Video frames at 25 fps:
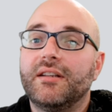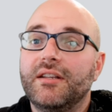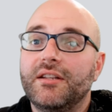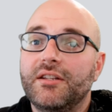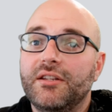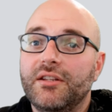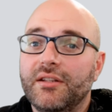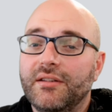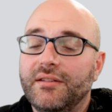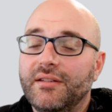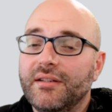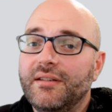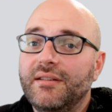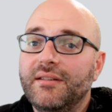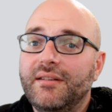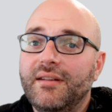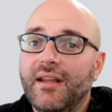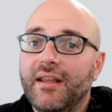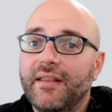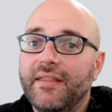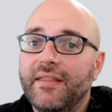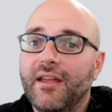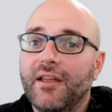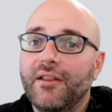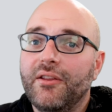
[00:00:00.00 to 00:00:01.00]
It didn't
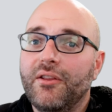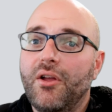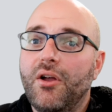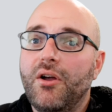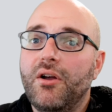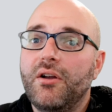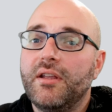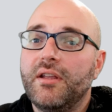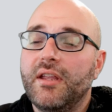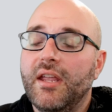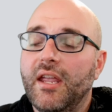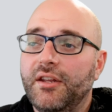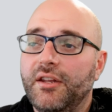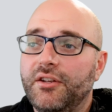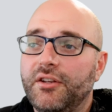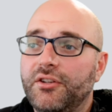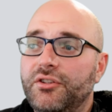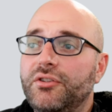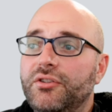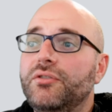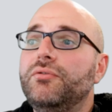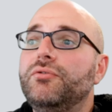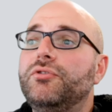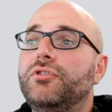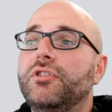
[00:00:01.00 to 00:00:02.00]
take that long and
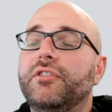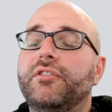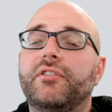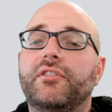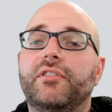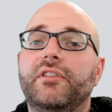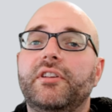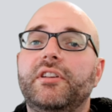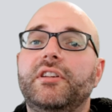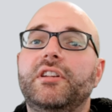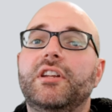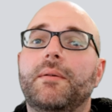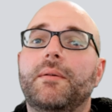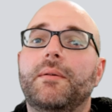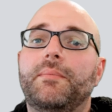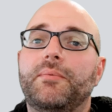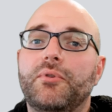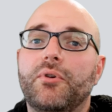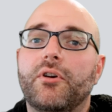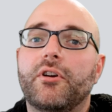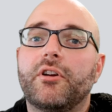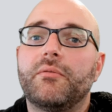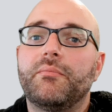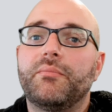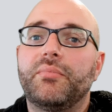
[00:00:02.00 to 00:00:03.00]
you just cleaned up
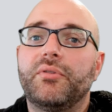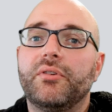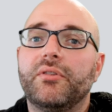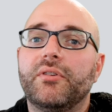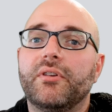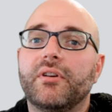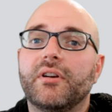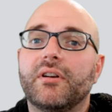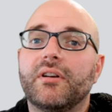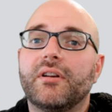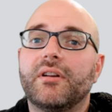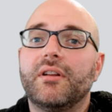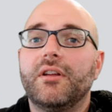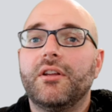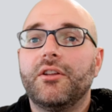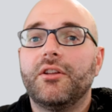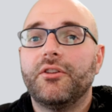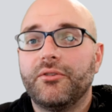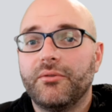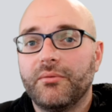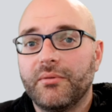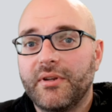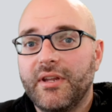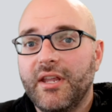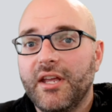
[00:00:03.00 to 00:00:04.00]
your computer.
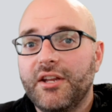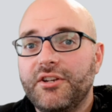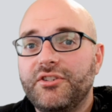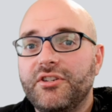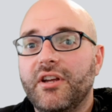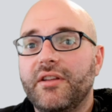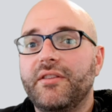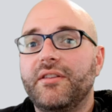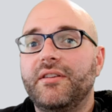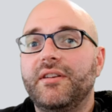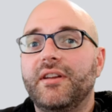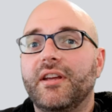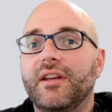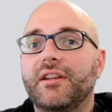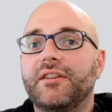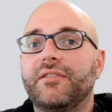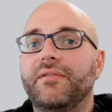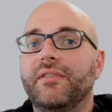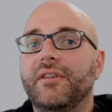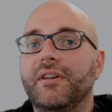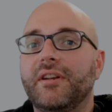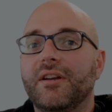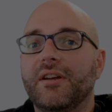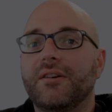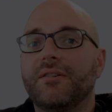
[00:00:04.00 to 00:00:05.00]
So we'll catch you on the next
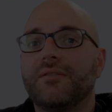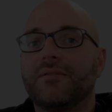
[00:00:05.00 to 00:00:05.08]
video.